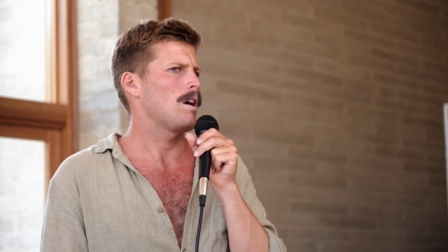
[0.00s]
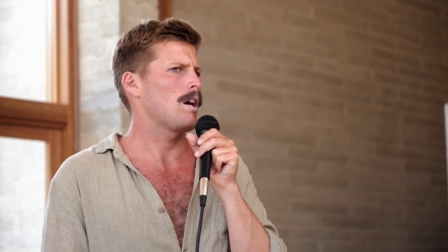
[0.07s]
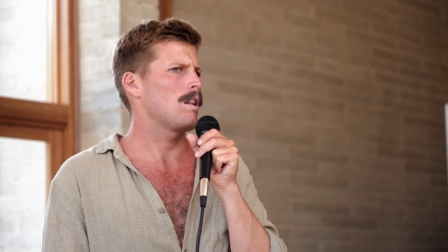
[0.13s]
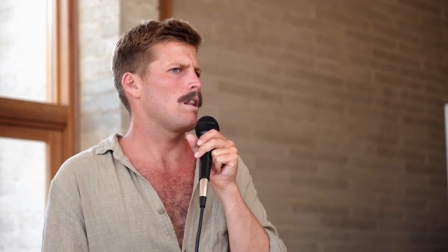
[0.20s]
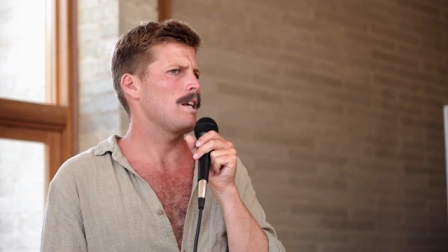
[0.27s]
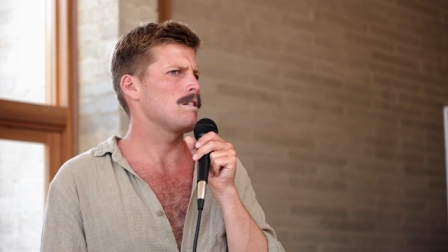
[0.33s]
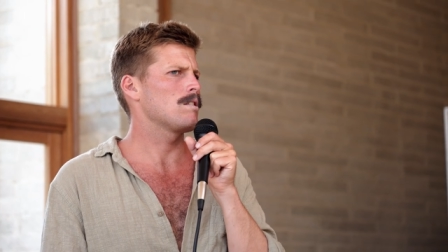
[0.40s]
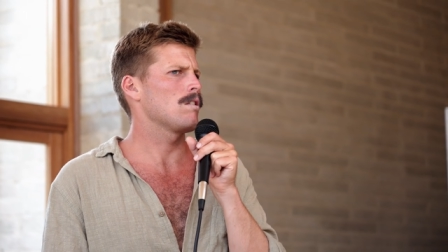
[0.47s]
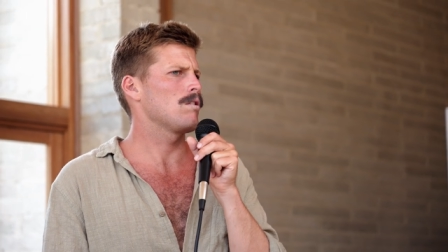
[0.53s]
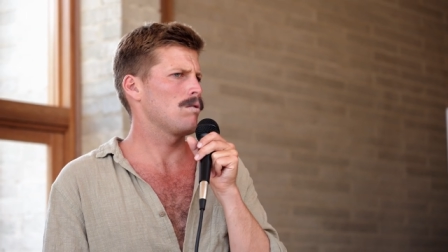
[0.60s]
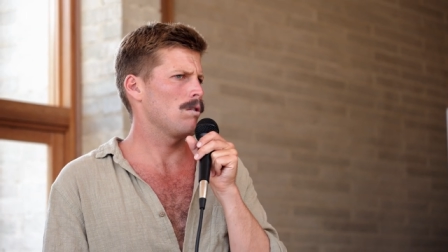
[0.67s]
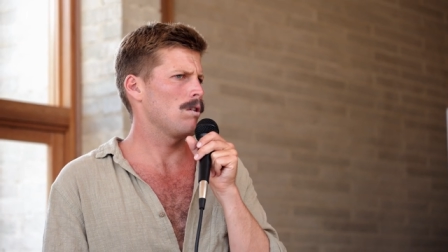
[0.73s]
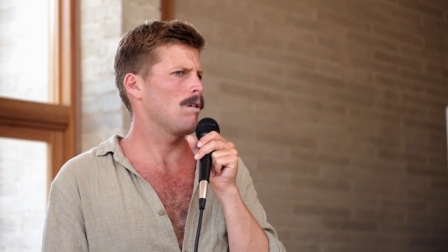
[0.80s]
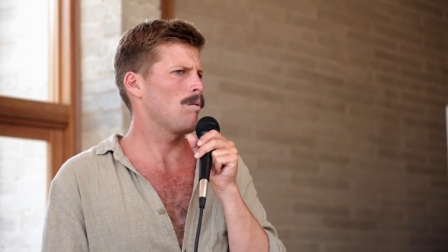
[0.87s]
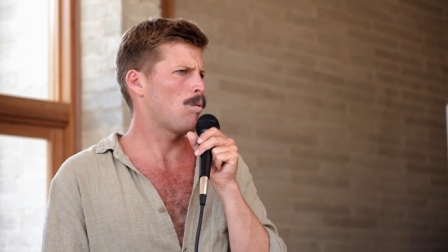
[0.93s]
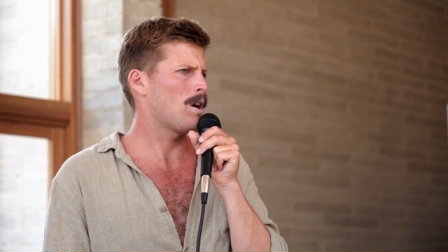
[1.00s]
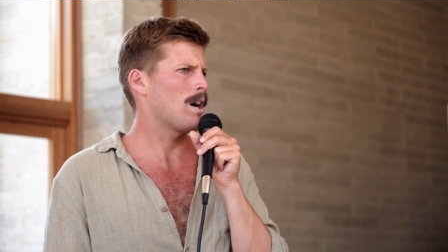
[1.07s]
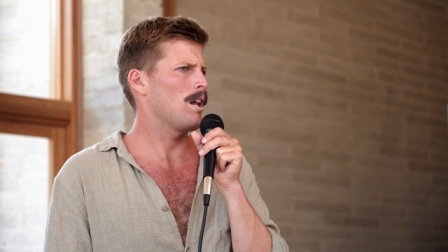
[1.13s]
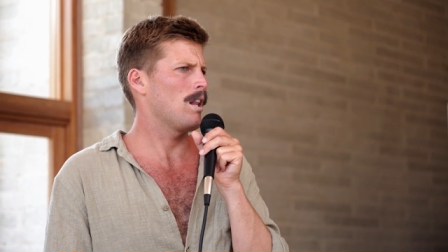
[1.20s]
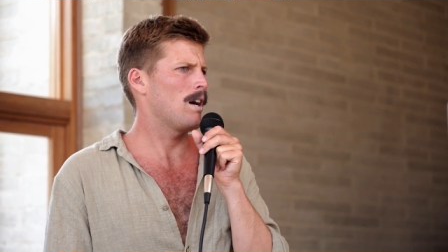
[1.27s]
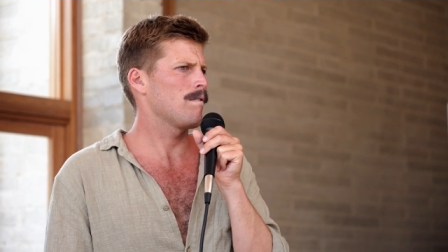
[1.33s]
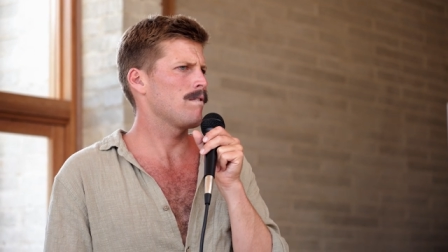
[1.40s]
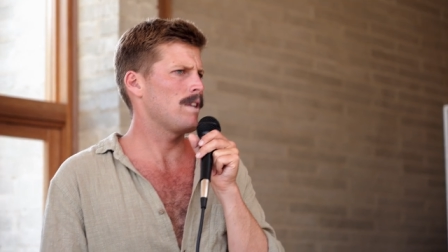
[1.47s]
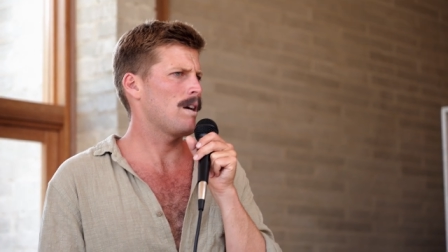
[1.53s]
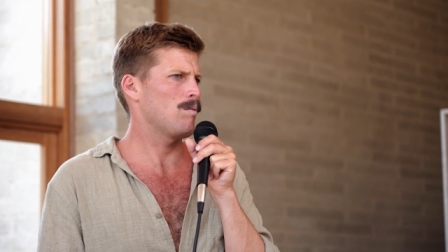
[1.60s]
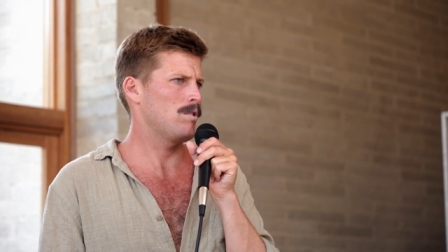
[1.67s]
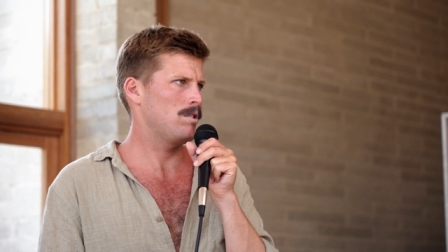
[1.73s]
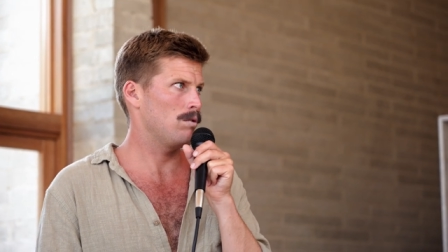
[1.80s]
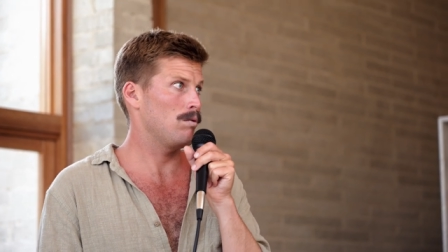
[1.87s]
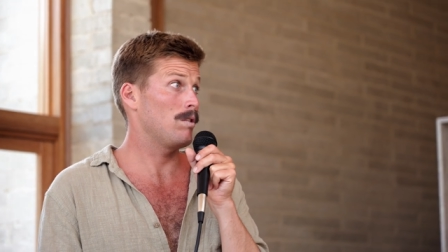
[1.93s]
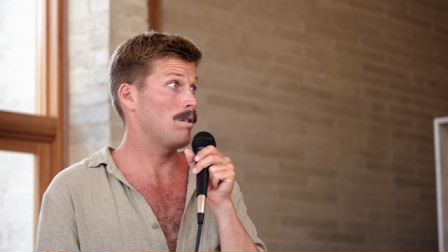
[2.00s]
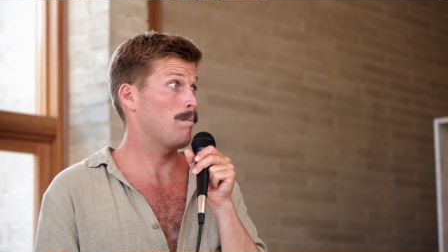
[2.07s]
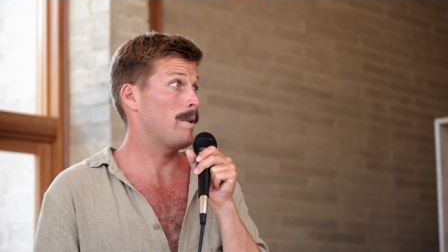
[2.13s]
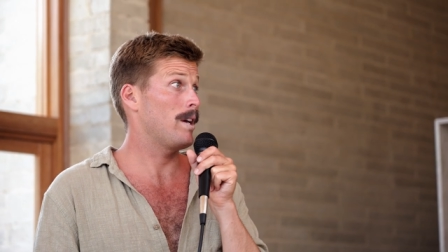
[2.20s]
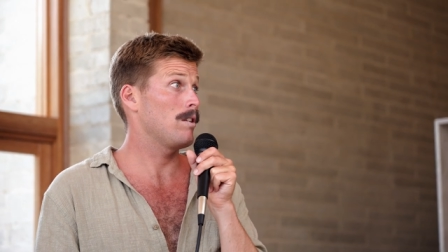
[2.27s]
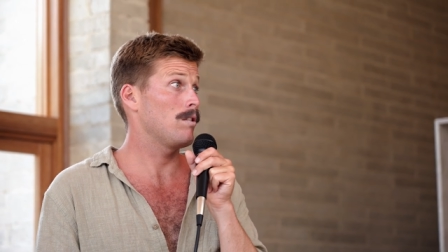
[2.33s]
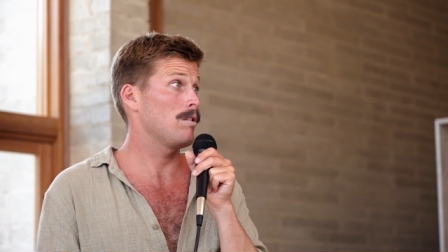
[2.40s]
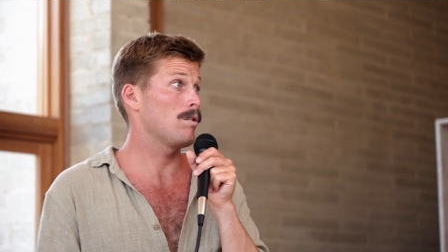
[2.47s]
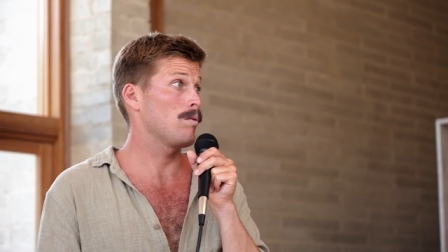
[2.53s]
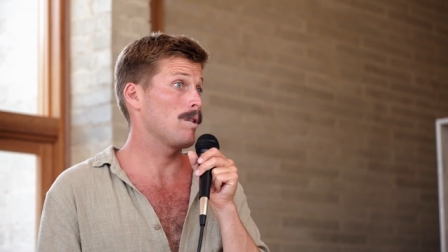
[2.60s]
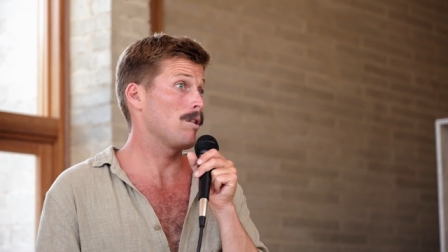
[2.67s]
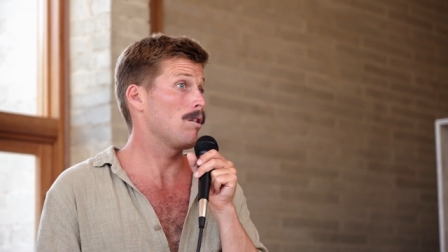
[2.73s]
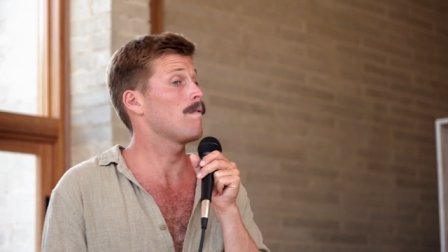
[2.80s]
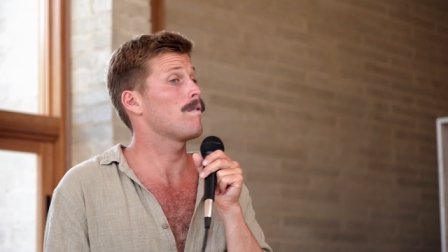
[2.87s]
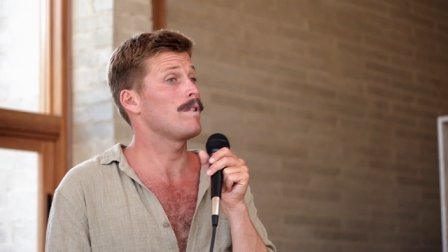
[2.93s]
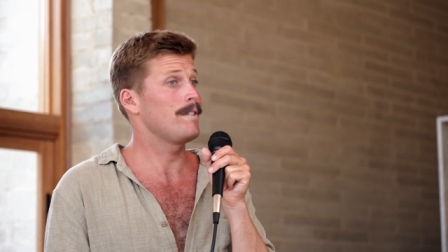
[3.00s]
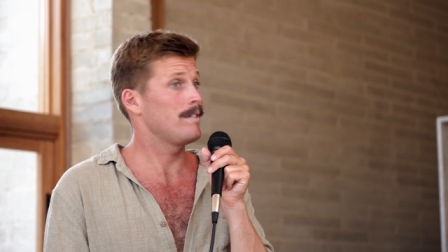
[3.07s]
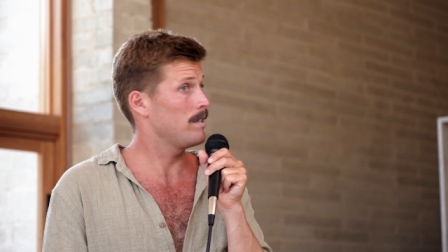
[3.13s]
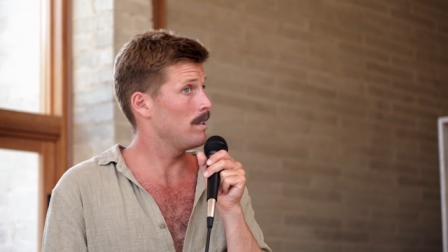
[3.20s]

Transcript: at least until a while after that was still independent, doing a lot for his